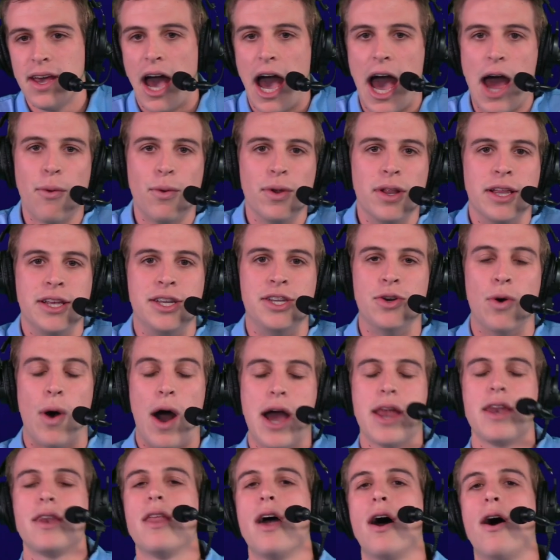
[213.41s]
I really do.
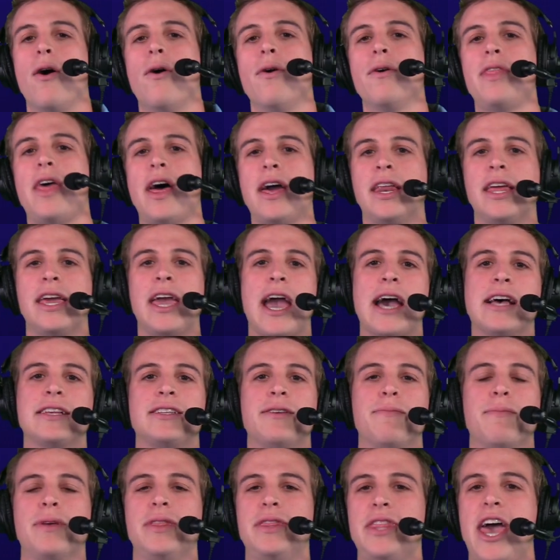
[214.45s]
I know that he
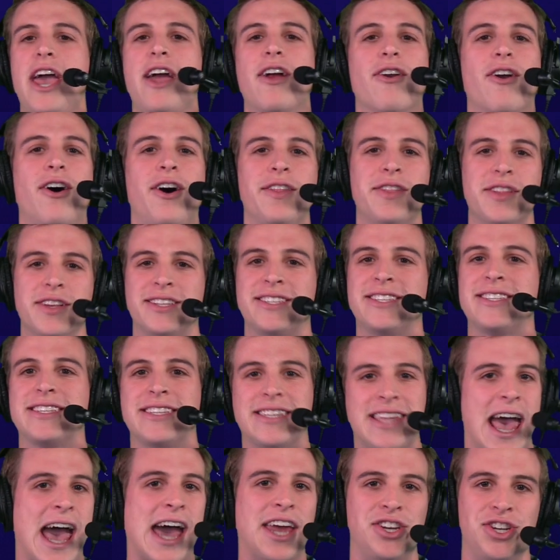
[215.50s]
hasn't been there on the
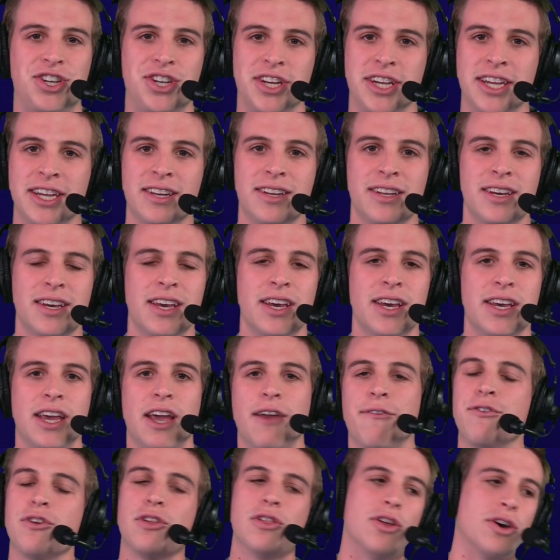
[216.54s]
stat sheet
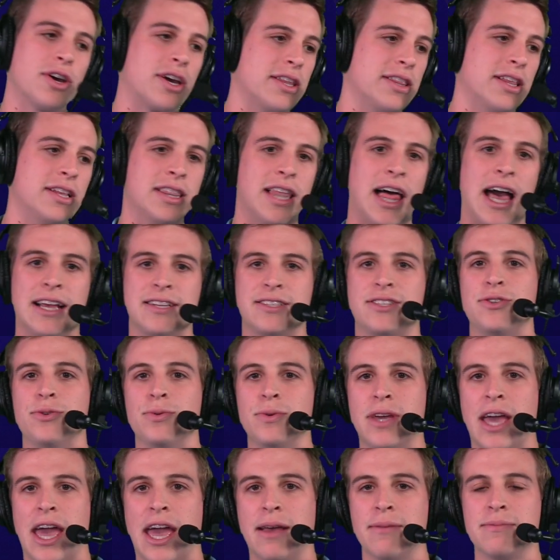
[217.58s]
if you look at the last two
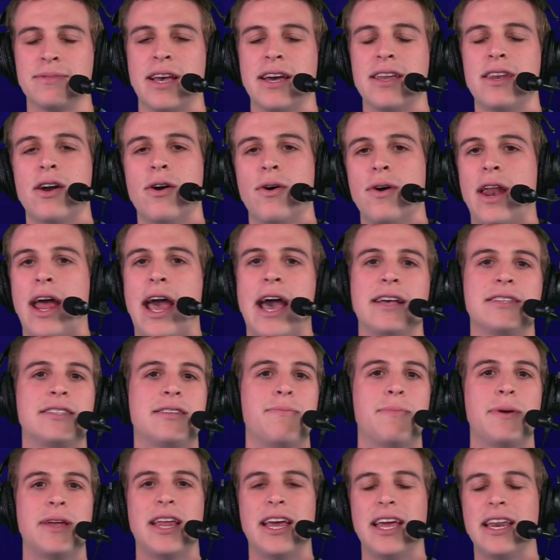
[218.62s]
games. I know it
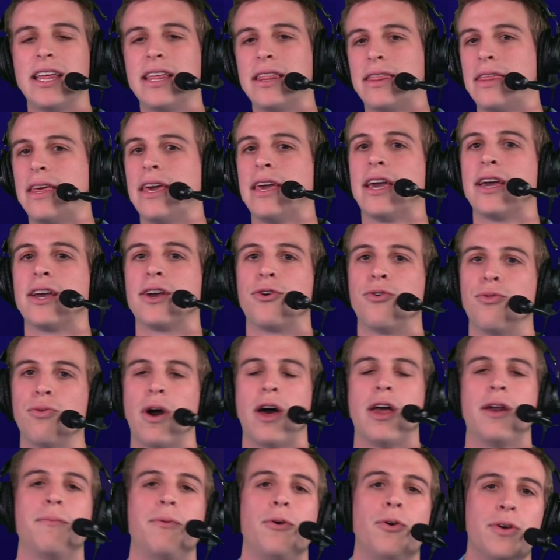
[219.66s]
hasn't been anything
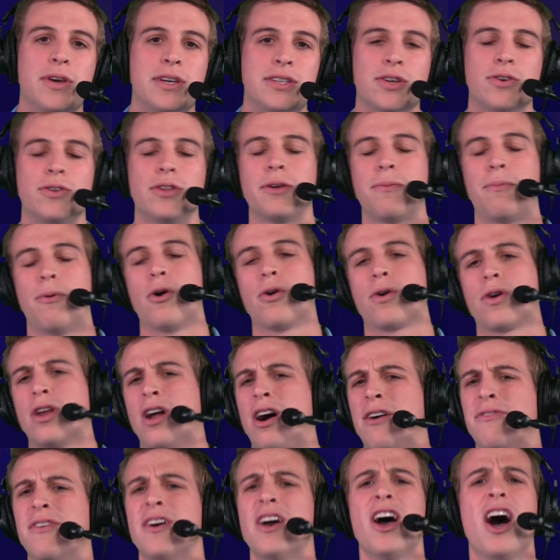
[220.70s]
incredible. He's only broken
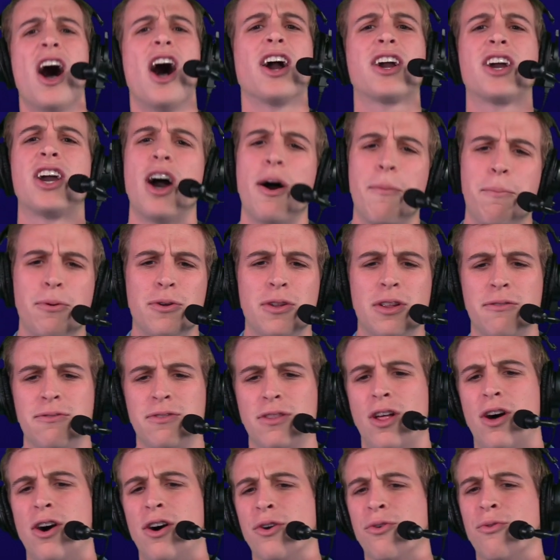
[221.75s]
off a couple of
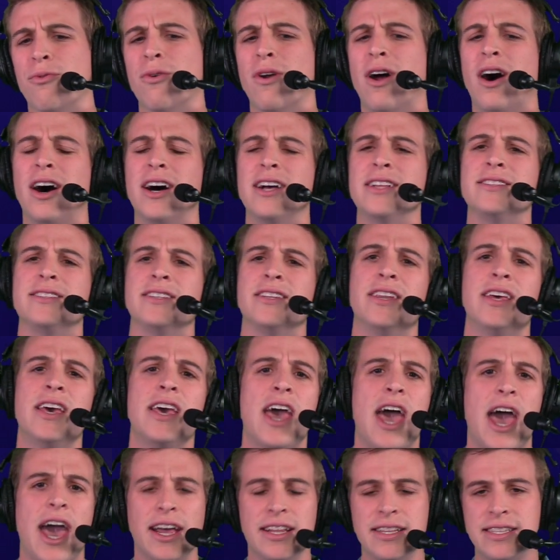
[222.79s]
long runs.
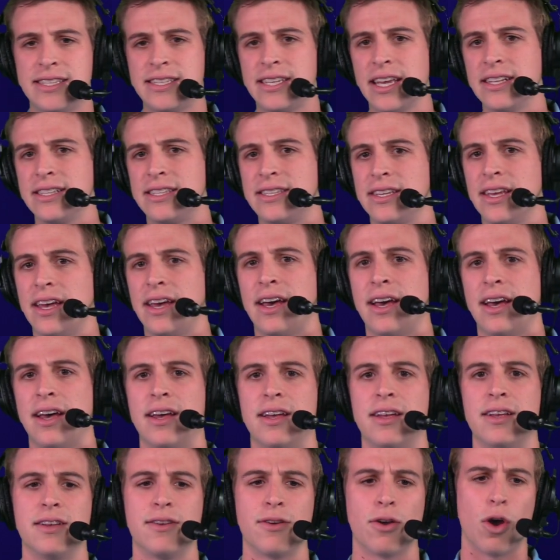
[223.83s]
And since
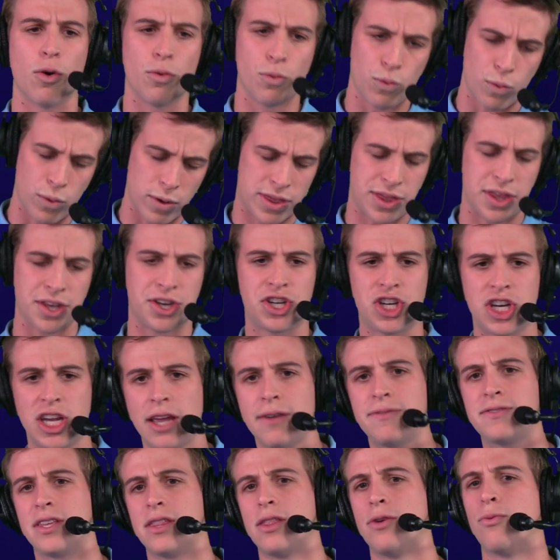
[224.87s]
with the
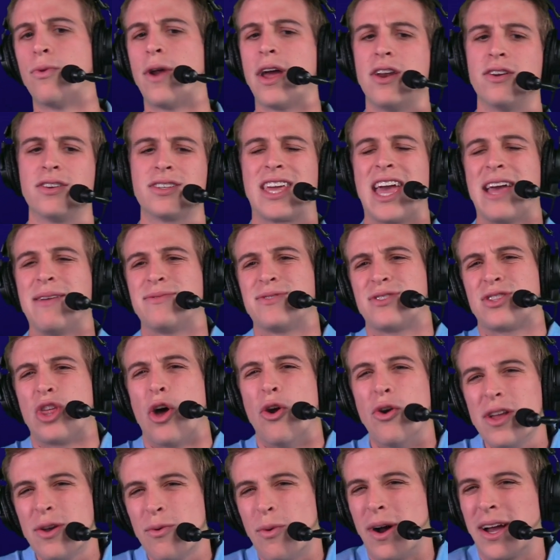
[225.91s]
Chiefs and the Raiders games,
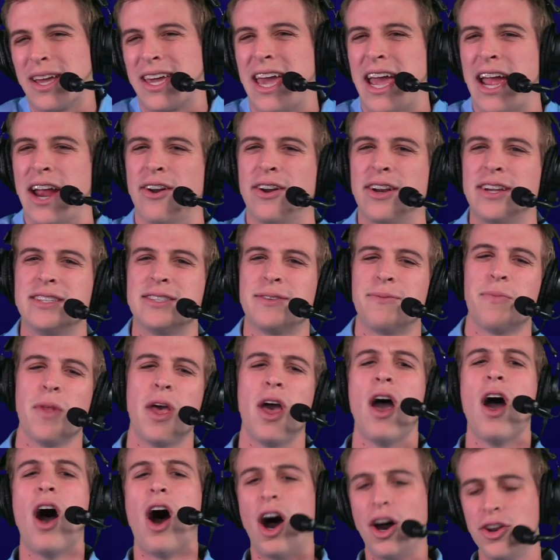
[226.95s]
31 carries,
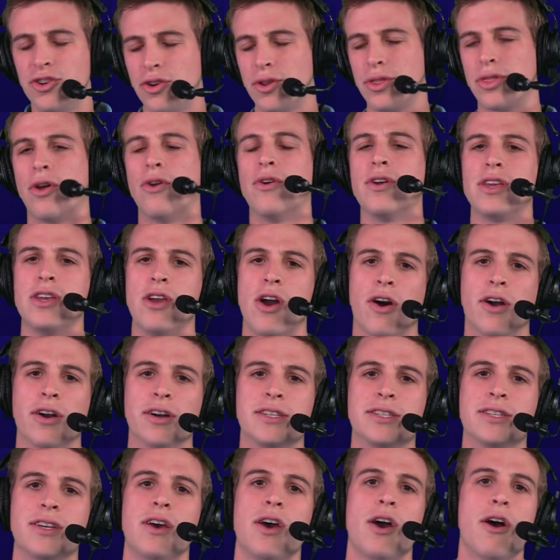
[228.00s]
130
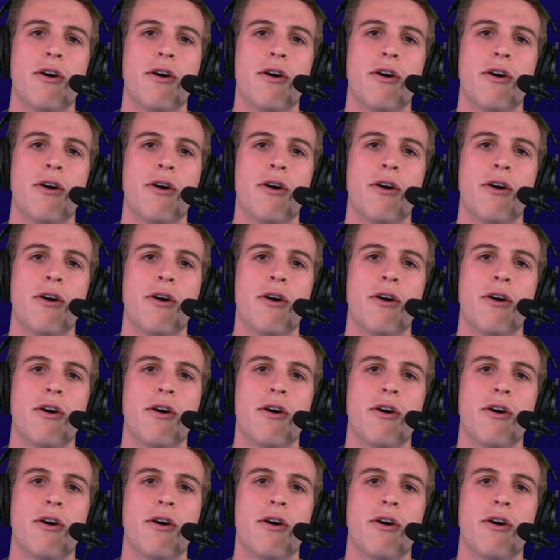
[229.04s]
yards,